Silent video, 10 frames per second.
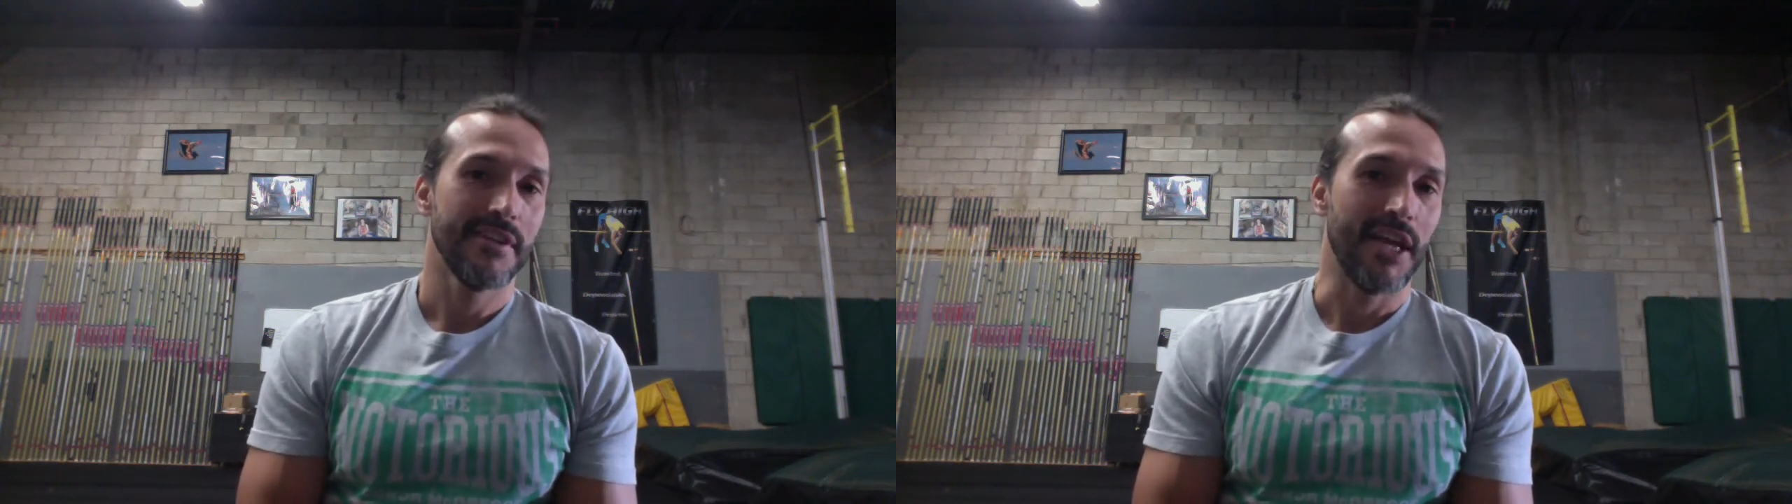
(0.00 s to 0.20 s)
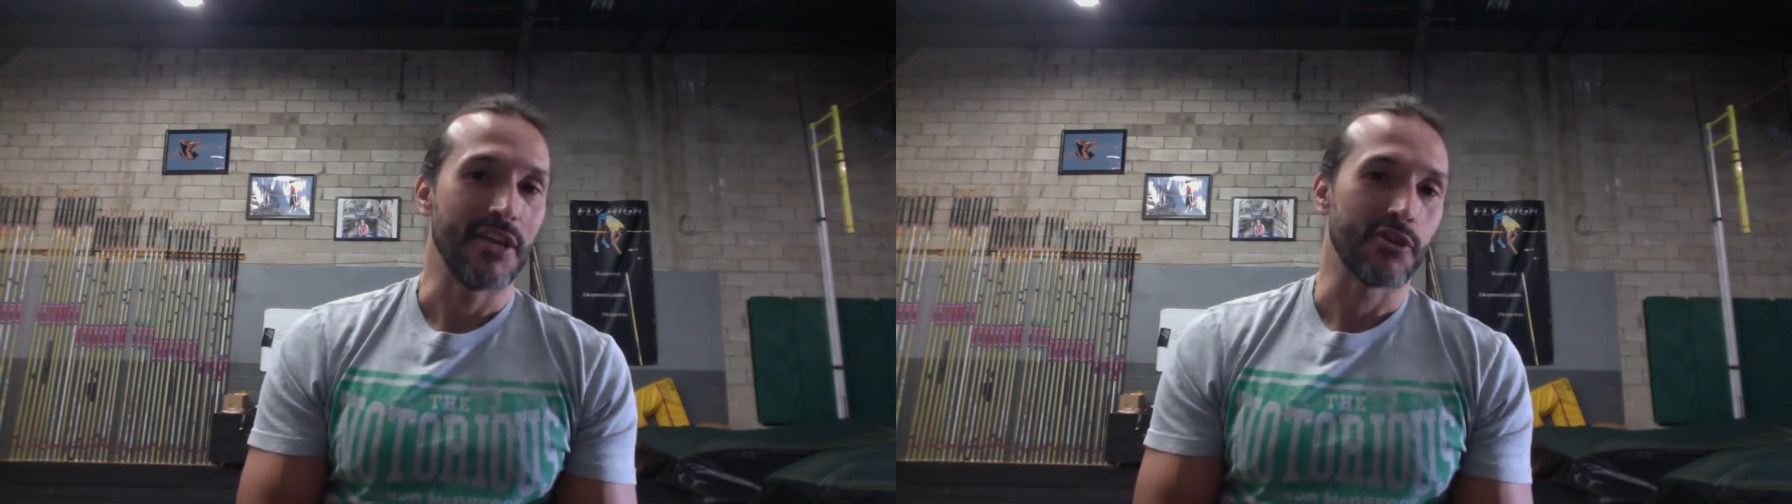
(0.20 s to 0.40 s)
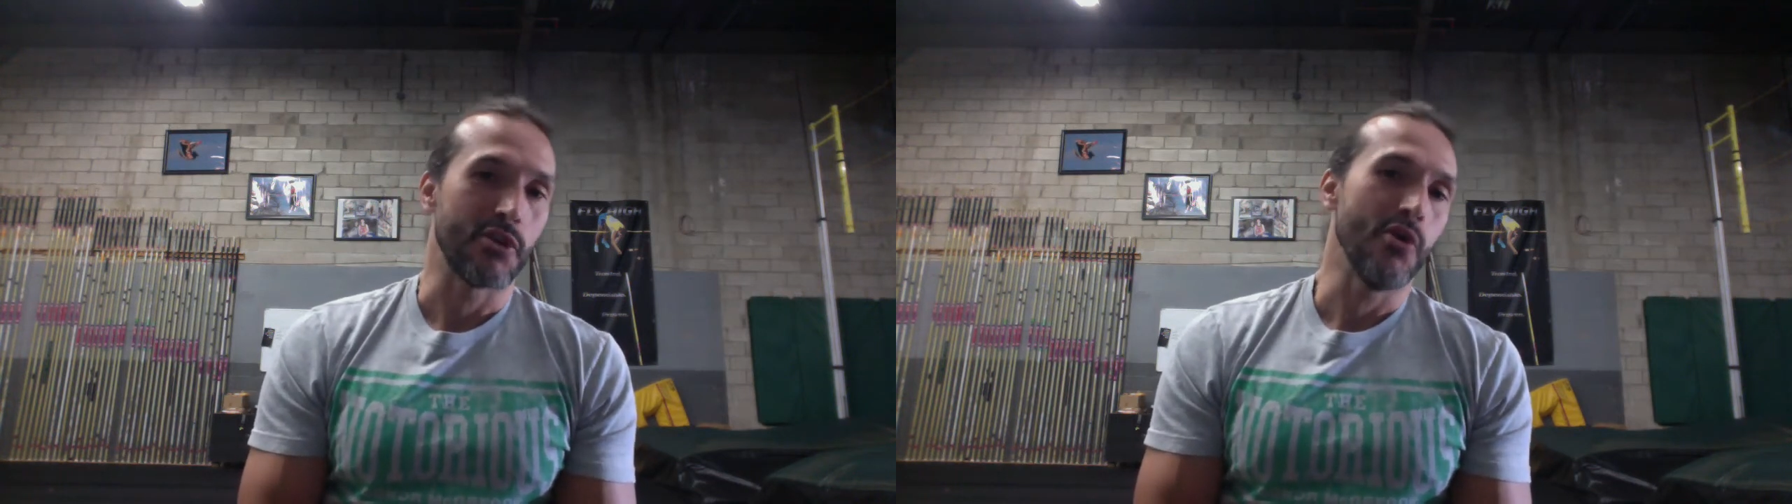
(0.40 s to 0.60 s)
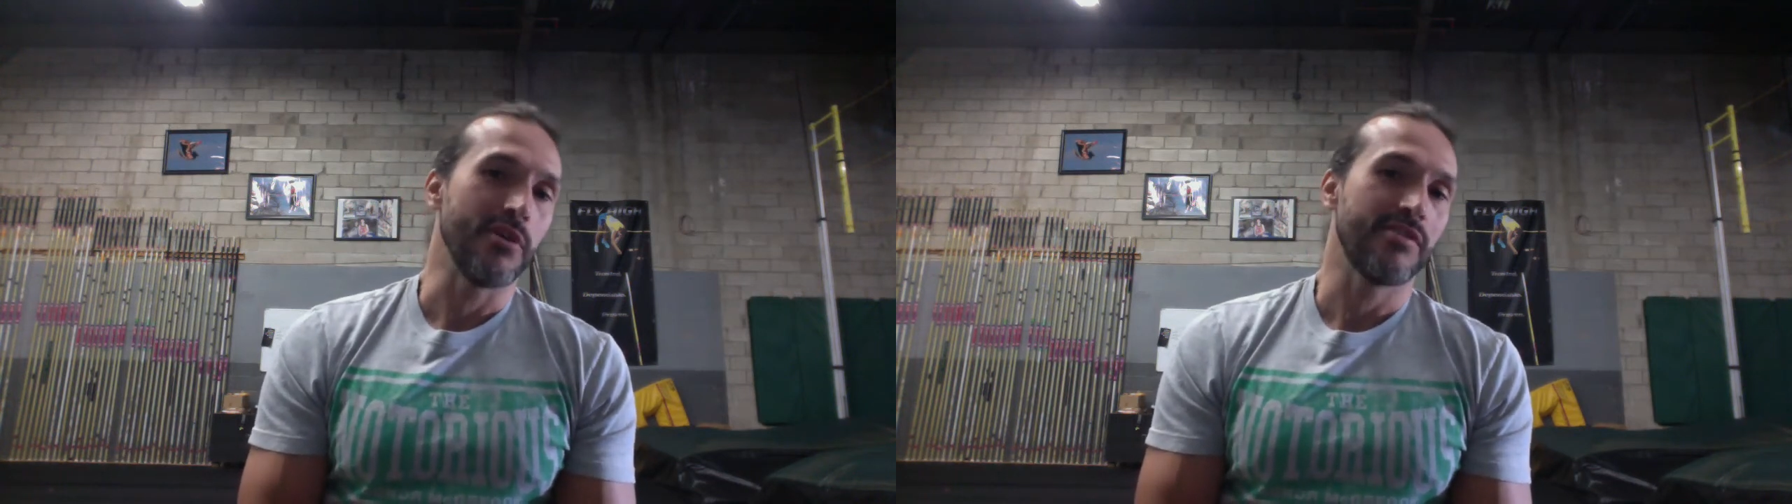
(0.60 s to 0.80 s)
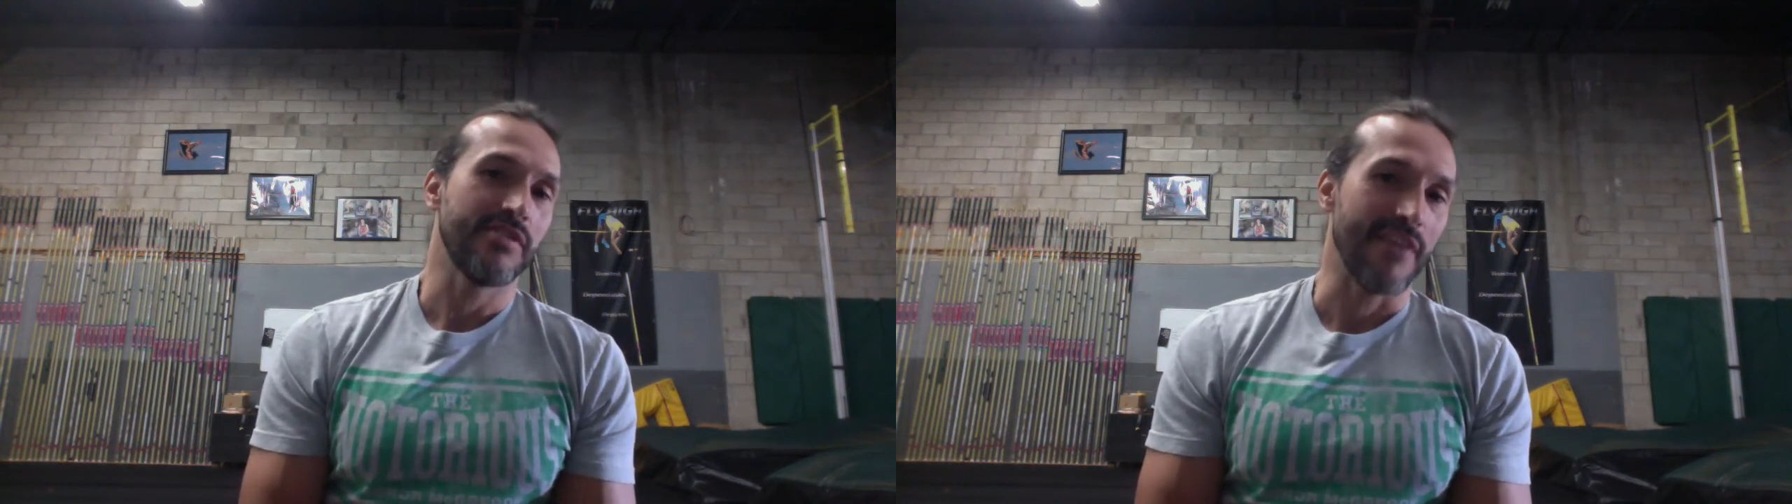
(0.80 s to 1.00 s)
and you're going
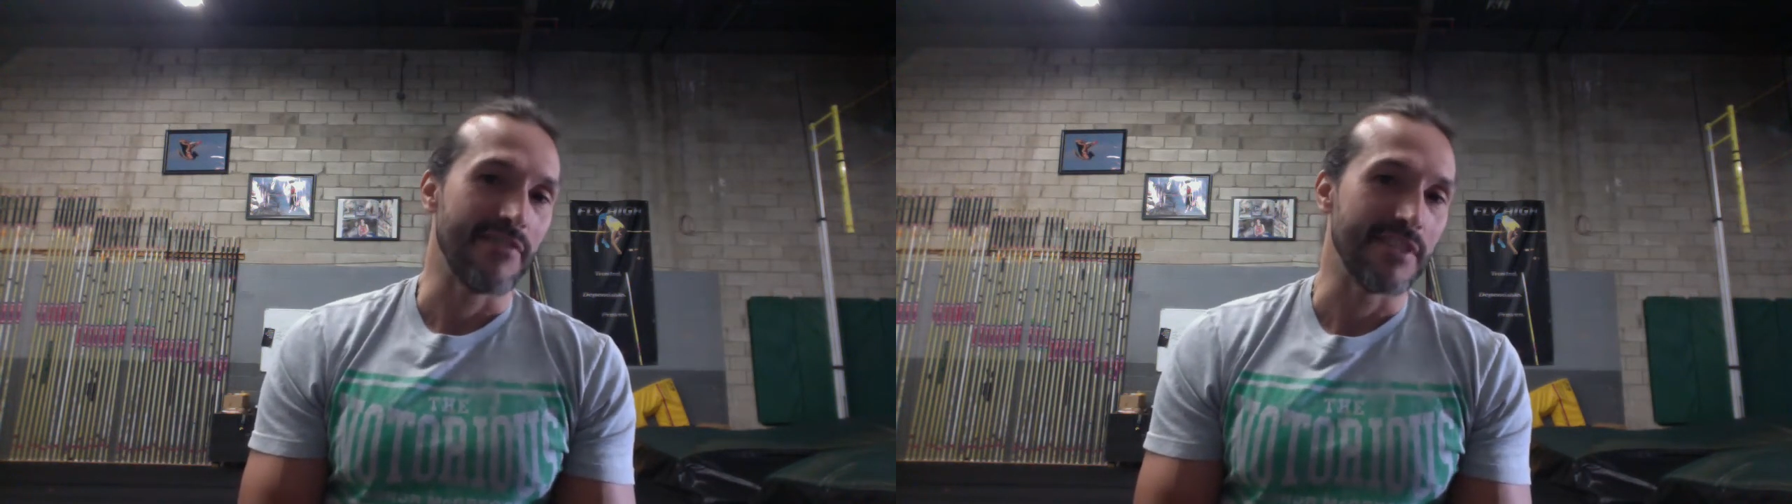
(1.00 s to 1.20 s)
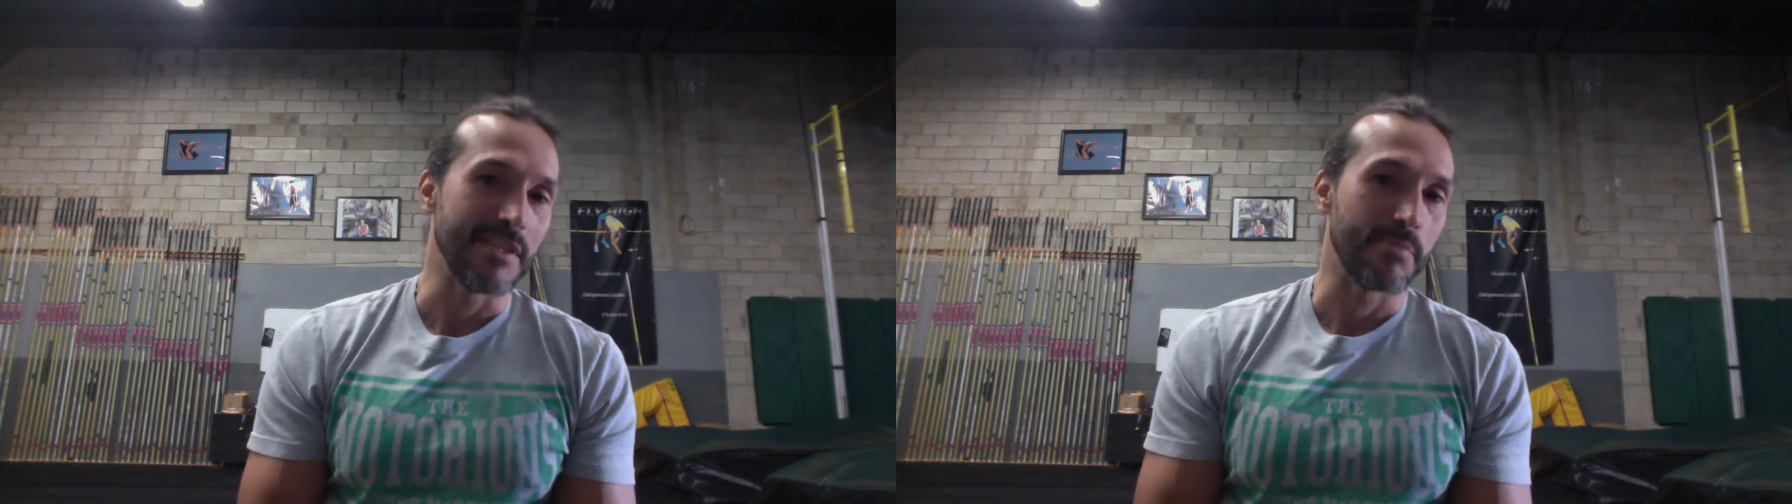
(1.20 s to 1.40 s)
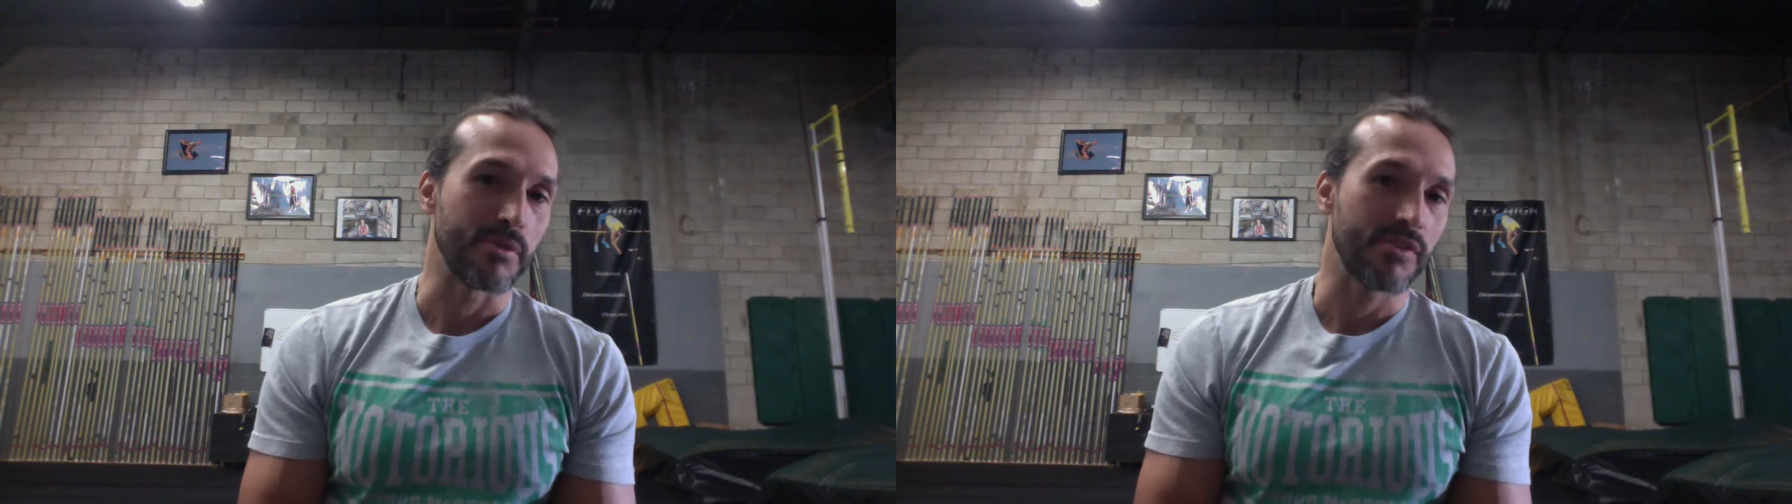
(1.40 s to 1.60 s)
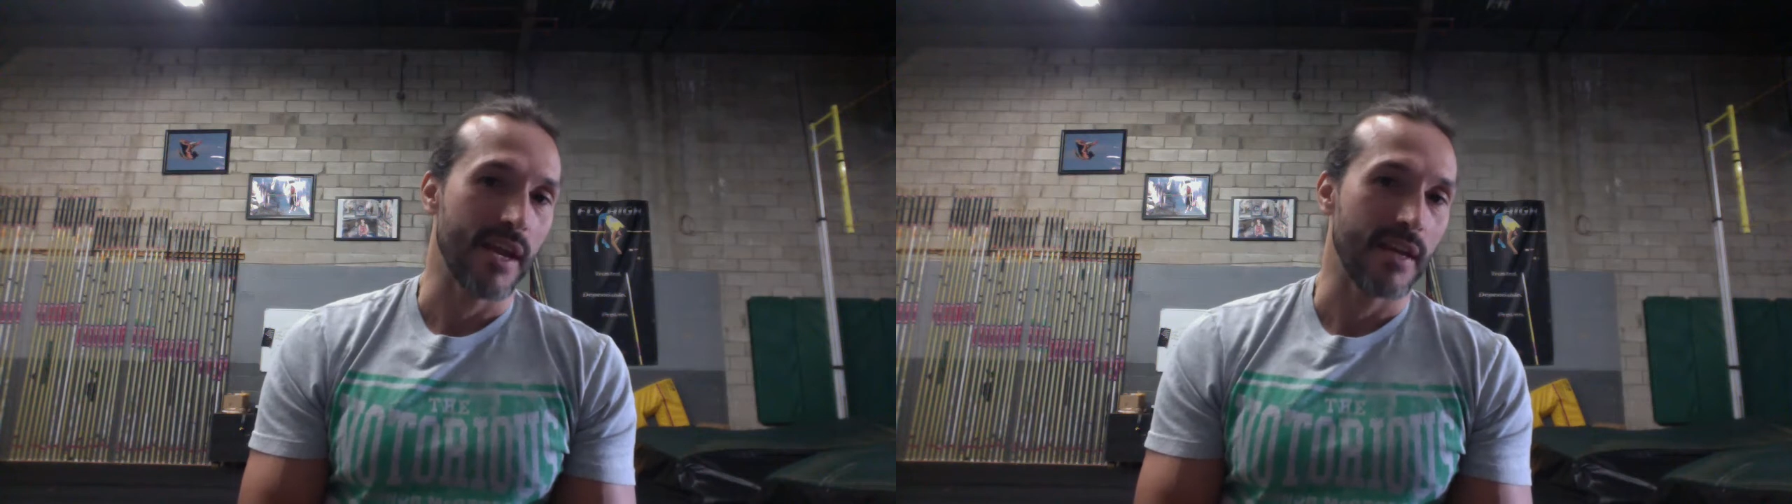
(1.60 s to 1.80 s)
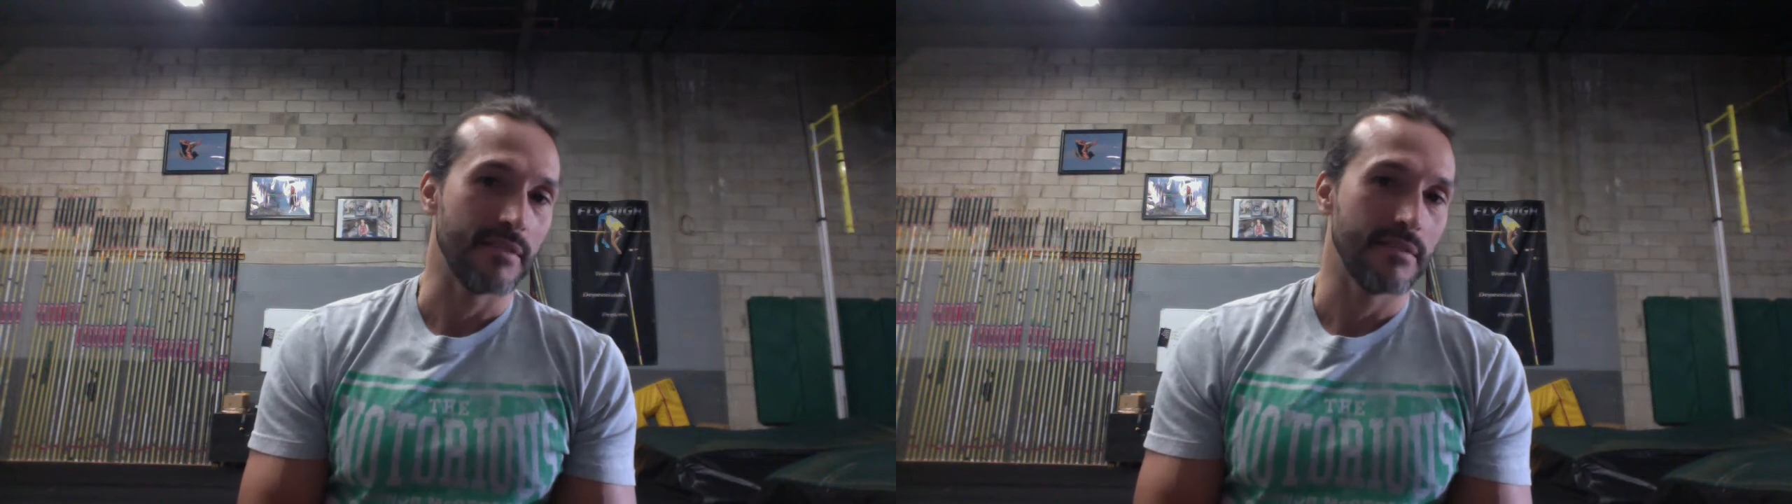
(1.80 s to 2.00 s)

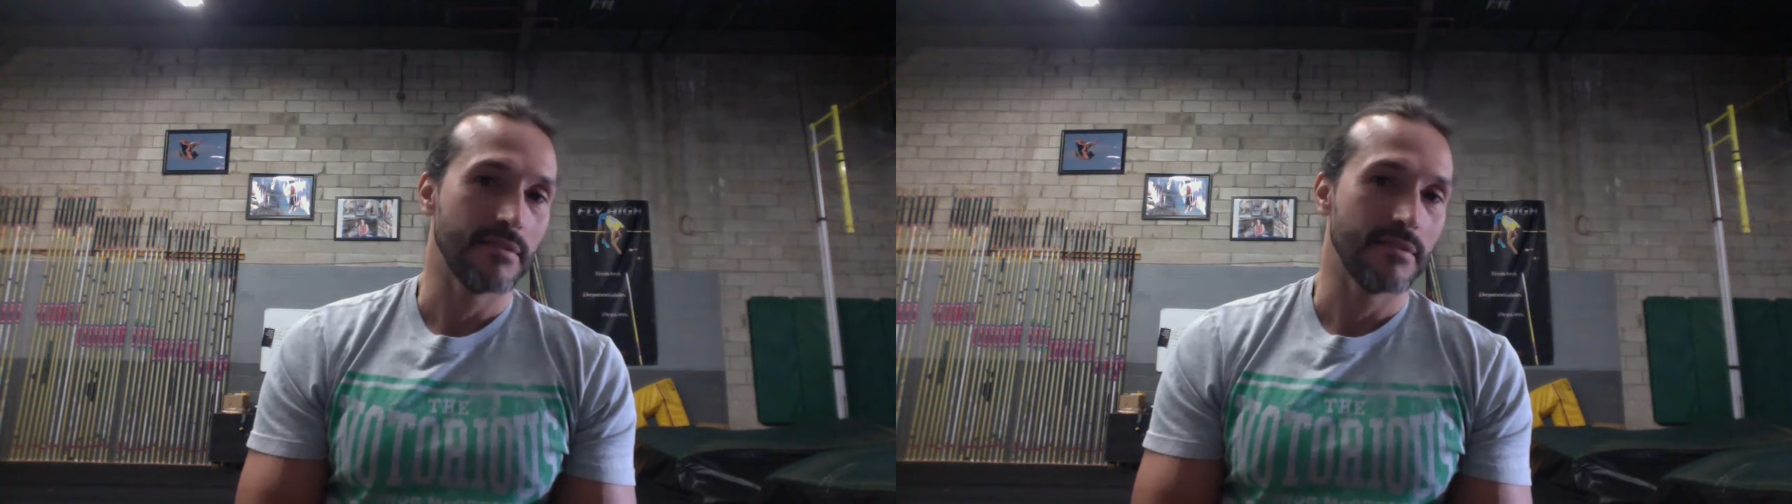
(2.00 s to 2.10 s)
70%,